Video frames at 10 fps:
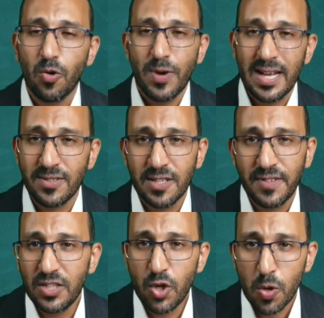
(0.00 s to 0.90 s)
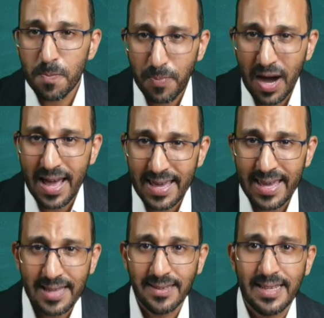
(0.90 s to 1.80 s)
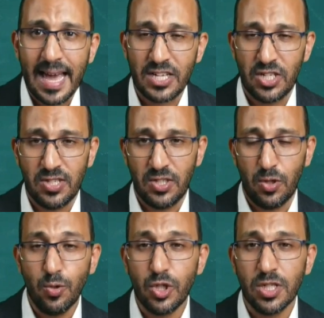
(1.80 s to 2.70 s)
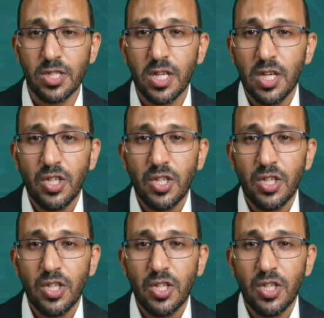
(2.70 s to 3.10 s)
Or else if they don't buy in the actions and solutions,